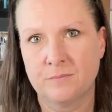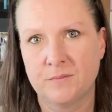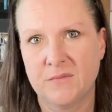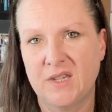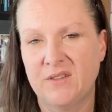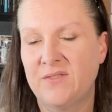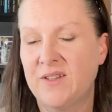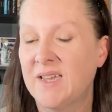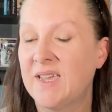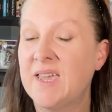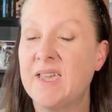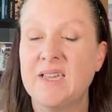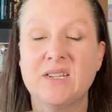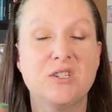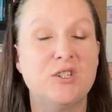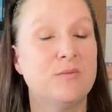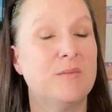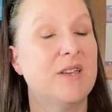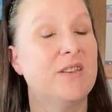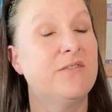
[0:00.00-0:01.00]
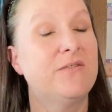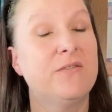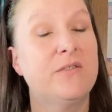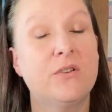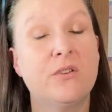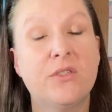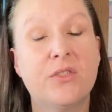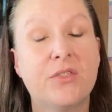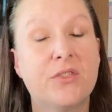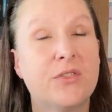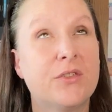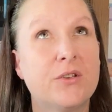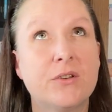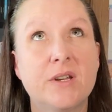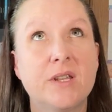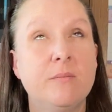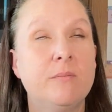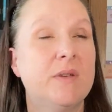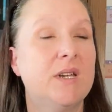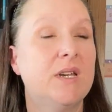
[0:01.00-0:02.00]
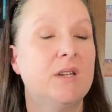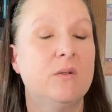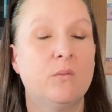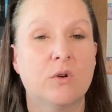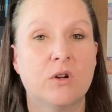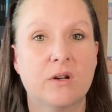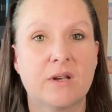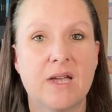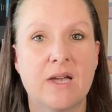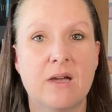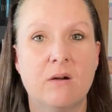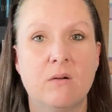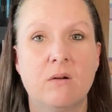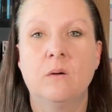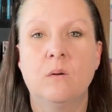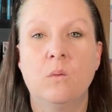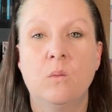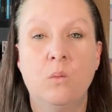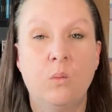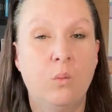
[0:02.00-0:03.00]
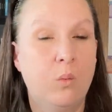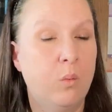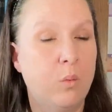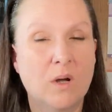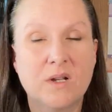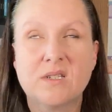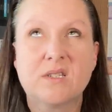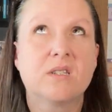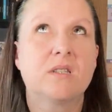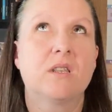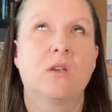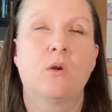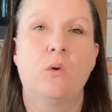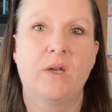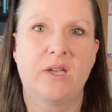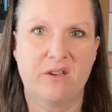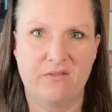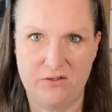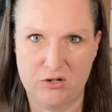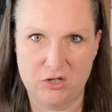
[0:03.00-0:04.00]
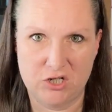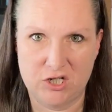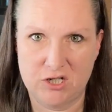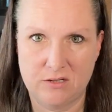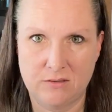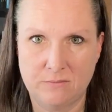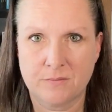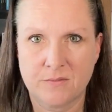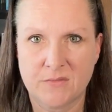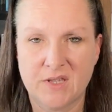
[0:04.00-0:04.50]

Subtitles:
If I can't do my full 30-minute workout, what's the quick version?